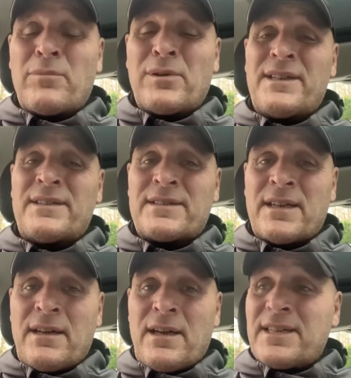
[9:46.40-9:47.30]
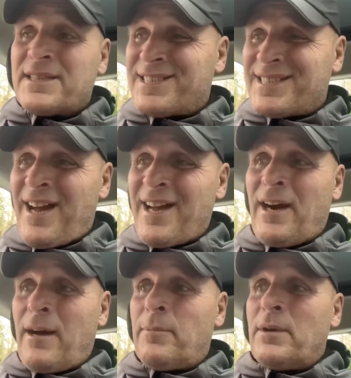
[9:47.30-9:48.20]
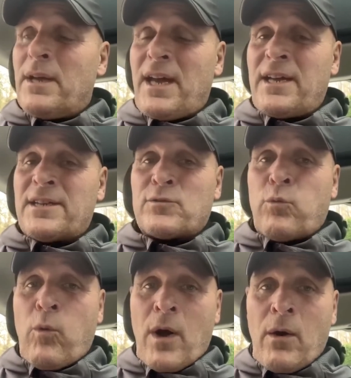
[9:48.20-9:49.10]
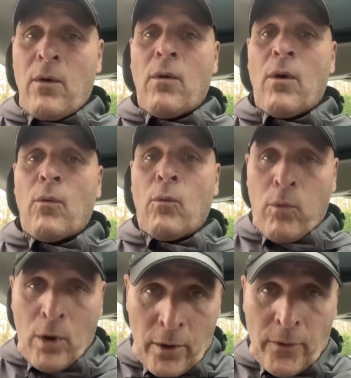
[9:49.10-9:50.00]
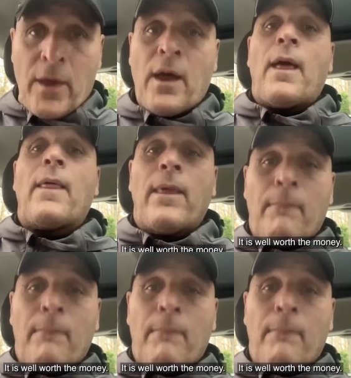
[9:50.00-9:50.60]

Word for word: please sign up. It is well worth the